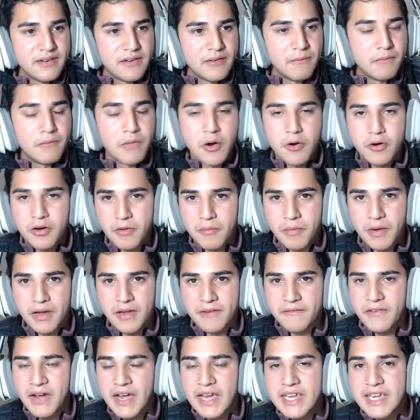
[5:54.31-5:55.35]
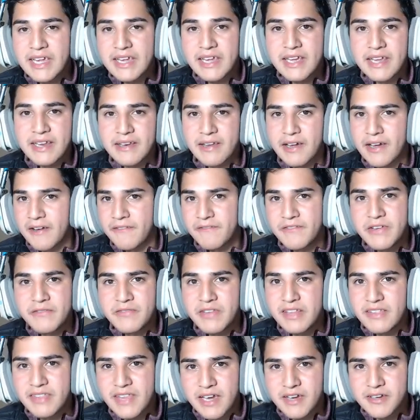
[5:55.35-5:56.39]
Mokuba, if I can get
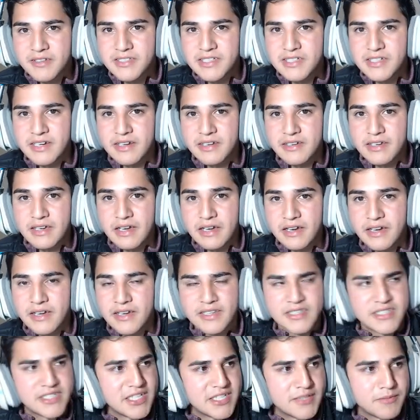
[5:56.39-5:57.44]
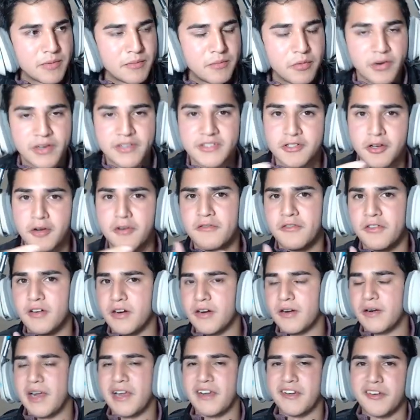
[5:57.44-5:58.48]
50,000 assessment points
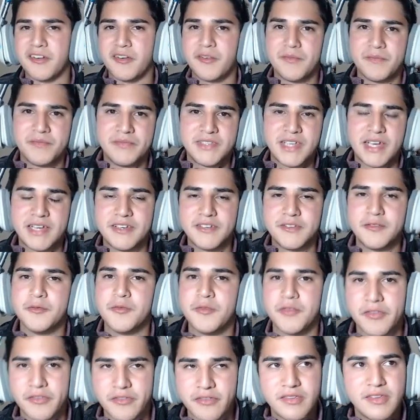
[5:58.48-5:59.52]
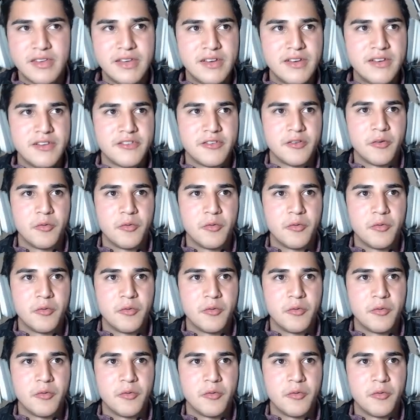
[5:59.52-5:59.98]
over, I don't know, 10 duels. So